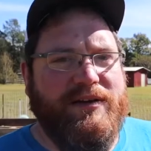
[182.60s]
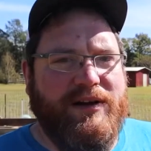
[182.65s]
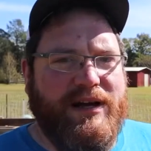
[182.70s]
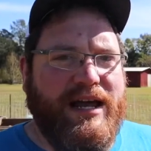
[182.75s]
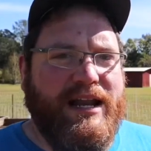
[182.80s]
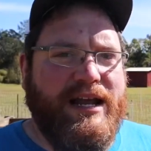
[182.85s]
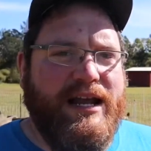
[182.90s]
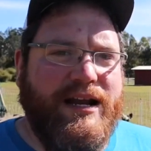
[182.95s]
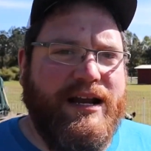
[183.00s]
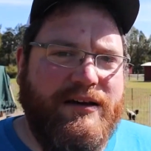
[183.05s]

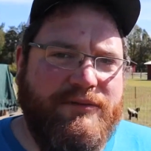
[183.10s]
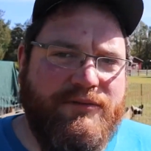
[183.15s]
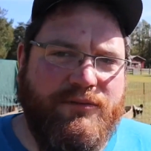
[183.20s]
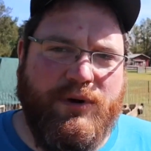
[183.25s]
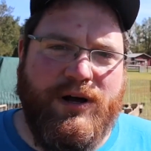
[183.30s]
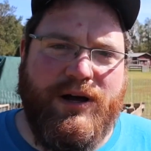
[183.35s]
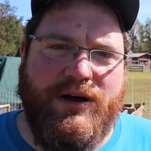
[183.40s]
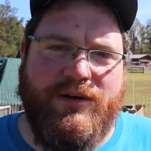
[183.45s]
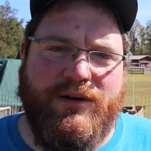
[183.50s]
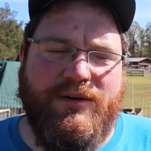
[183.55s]
getting enough?
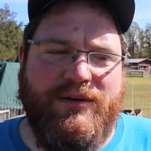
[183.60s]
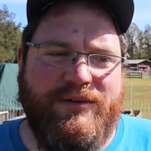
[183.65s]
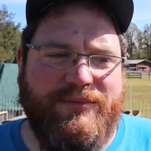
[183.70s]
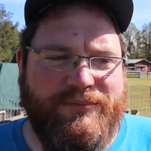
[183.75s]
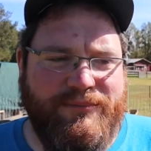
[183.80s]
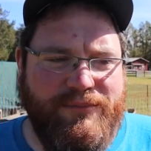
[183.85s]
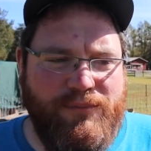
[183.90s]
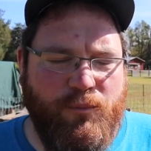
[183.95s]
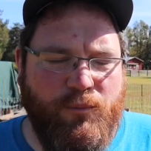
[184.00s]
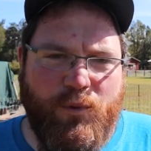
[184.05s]
Well,
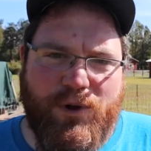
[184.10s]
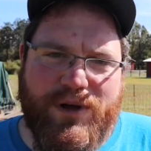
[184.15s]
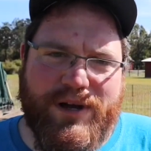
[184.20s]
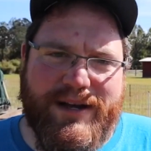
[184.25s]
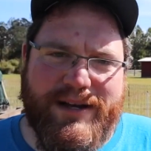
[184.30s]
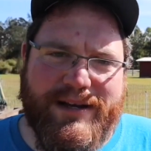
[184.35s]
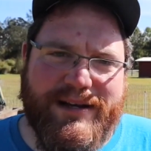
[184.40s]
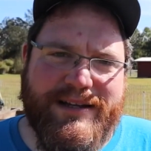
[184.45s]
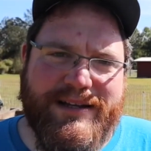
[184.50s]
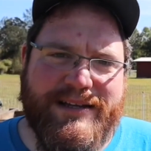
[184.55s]

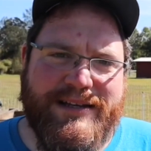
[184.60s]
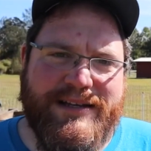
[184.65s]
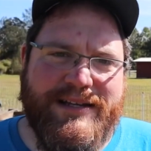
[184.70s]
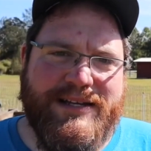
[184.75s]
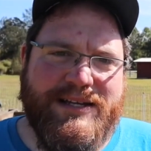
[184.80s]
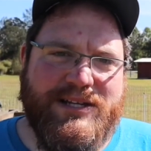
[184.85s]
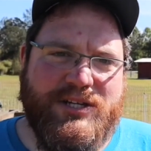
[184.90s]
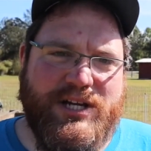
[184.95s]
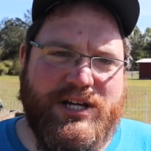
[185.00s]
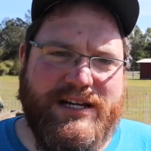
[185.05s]
one,
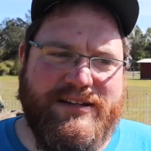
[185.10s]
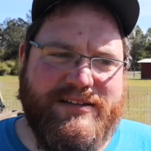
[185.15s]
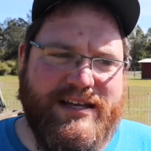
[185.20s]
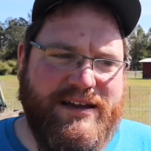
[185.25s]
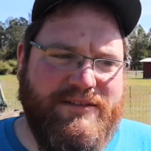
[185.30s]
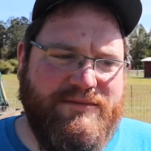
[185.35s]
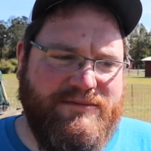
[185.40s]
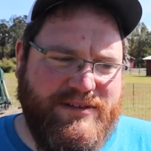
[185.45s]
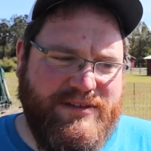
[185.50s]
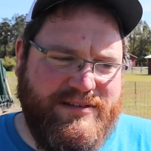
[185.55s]
chickens
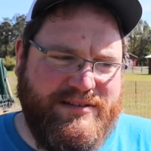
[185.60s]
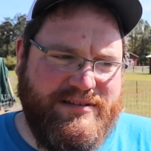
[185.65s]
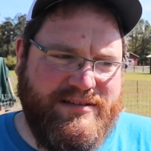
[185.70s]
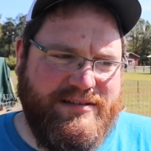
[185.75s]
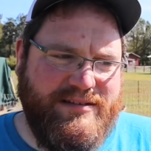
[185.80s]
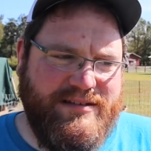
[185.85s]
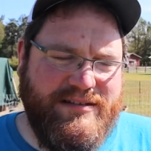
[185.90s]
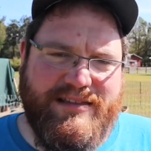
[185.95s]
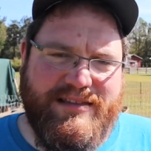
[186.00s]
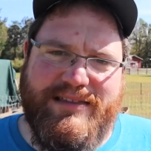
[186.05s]
have
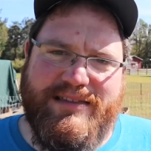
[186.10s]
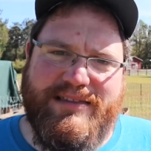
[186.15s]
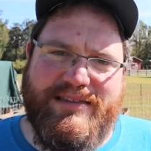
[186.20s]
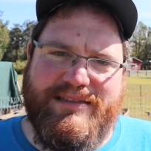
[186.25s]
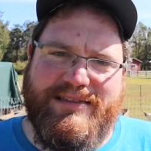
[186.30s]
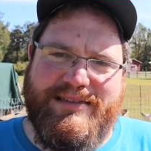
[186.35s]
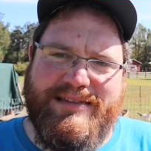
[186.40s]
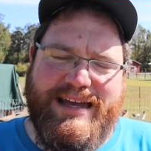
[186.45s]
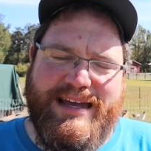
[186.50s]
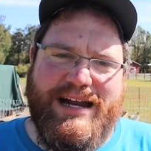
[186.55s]
this
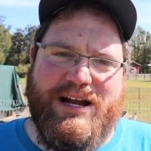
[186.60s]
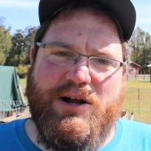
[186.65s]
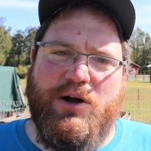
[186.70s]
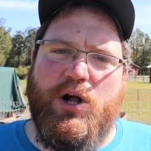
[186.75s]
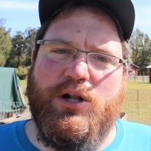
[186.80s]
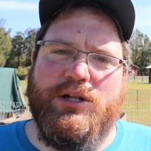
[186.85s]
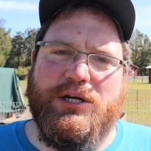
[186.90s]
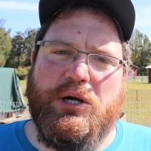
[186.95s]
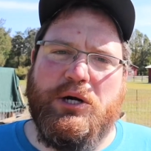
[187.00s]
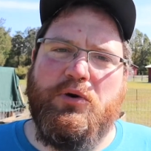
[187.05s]
thing
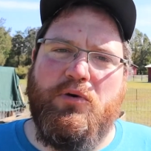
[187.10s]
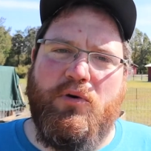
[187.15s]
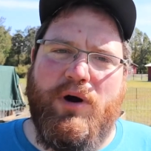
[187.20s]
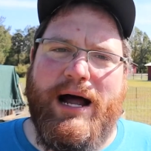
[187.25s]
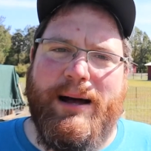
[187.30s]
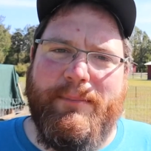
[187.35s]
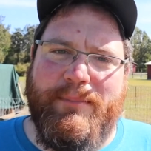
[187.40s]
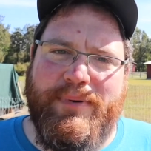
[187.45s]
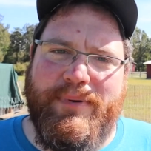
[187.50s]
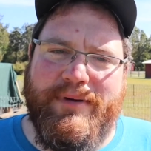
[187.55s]
called a
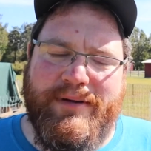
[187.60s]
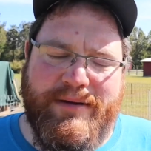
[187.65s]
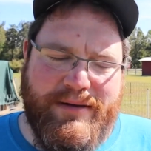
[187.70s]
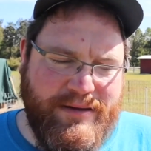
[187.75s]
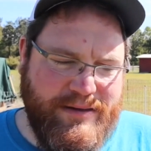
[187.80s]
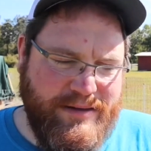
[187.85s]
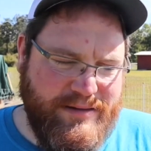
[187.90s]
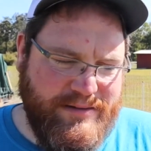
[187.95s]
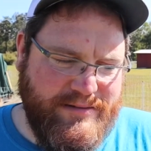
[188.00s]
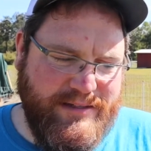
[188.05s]
crop.
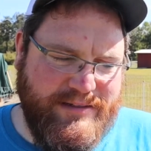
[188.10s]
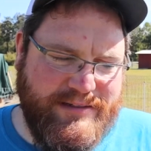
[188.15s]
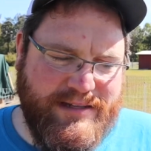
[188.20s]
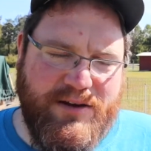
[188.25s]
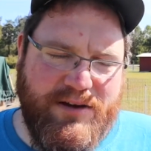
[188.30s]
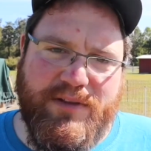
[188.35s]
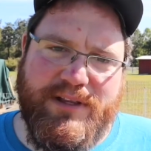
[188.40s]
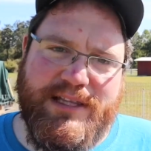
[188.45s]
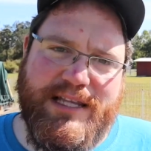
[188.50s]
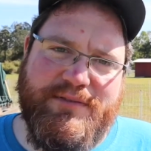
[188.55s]
It sticks out
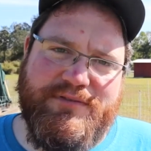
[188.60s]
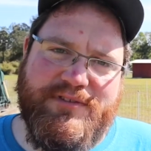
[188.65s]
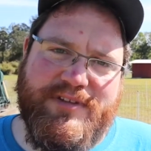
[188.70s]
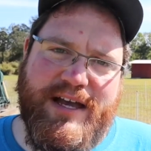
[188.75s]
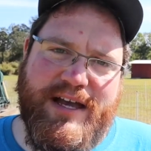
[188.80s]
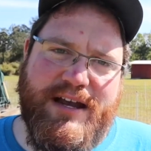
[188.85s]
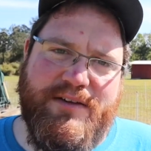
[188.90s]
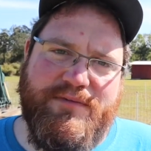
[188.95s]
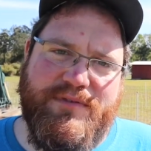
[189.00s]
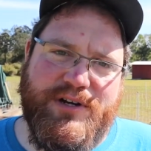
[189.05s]
on the left
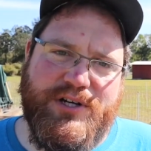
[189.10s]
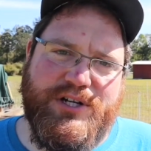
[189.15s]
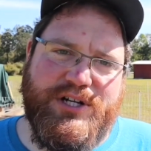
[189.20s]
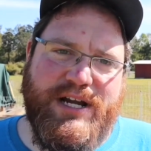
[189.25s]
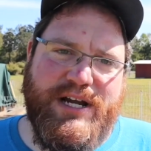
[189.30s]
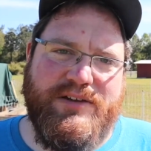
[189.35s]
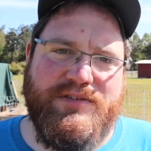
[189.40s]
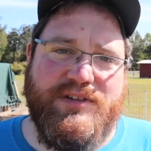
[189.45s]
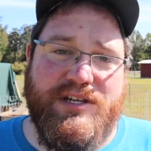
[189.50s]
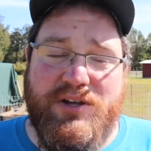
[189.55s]
side of their
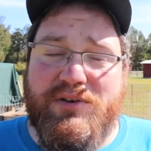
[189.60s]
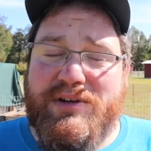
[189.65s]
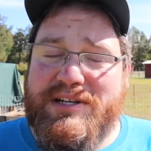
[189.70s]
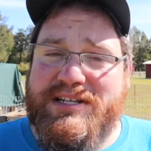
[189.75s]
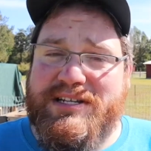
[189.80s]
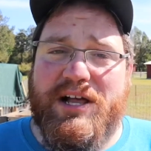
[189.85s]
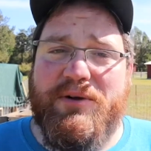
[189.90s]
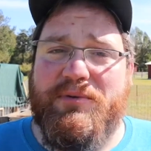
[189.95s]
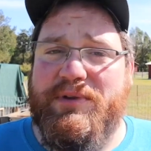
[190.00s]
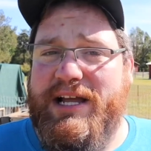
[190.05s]
chest, and you can
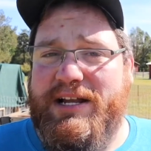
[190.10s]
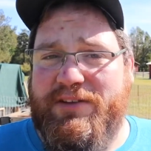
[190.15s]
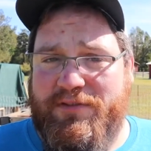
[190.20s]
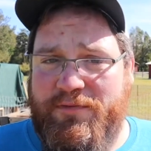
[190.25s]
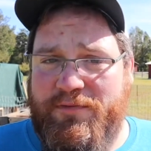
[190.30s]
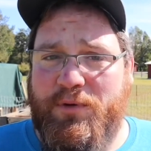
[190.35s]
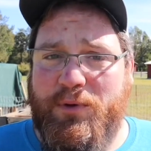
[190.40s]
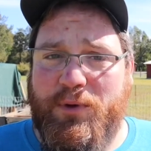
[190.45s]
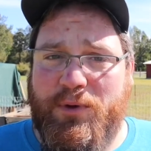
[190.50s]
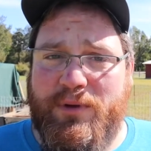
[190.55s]
tell when that's
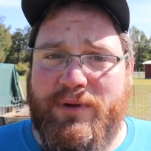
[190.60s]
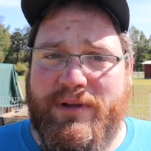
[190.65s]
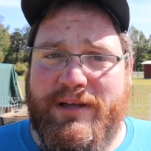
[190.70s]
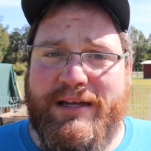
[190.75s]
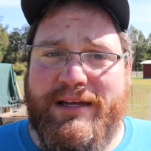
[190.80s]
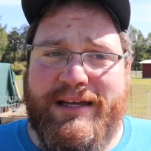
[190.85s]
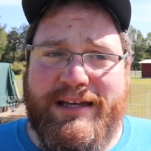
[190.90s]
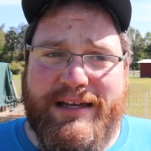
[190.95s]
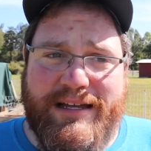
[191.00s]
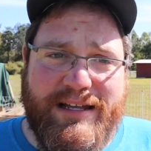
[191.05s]
full.
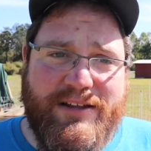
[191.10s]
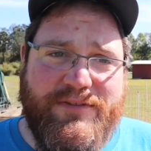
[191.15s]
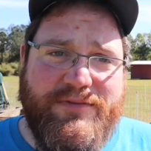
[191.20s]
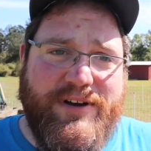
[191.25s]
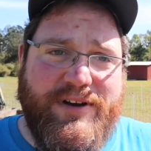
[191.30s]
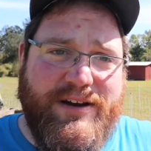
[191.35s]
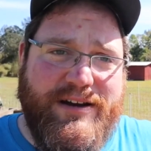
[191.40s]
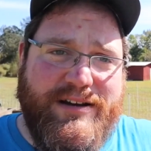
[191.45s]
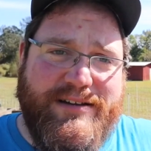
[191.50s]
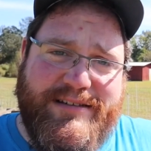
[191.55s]
It's
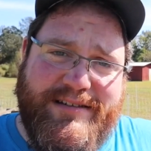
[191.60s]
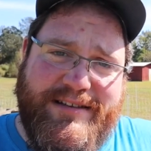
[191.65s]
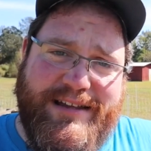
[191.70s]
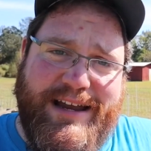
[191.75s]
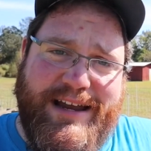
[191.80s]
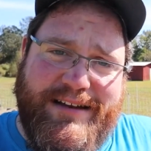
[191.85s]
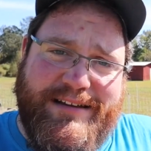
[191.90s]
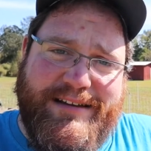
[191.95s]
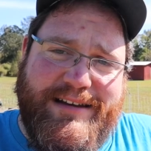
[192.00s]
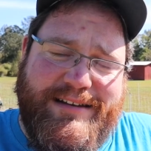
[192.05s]
very
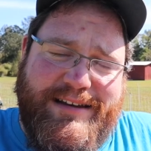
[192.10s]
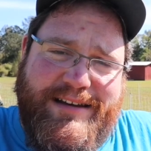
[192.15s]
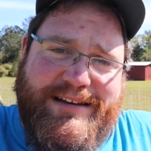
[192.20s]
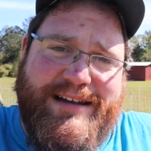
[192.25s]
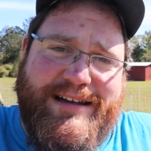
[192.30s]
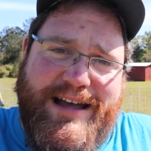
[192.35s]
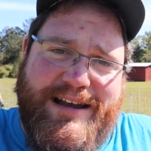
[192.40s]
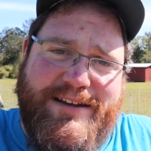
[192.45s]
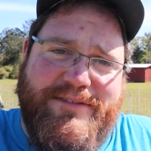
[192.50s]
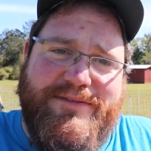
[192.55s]
distinct. It
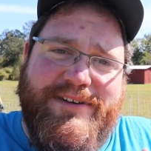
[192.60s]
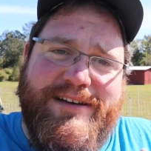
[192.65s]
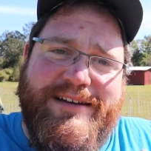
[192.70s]
kind of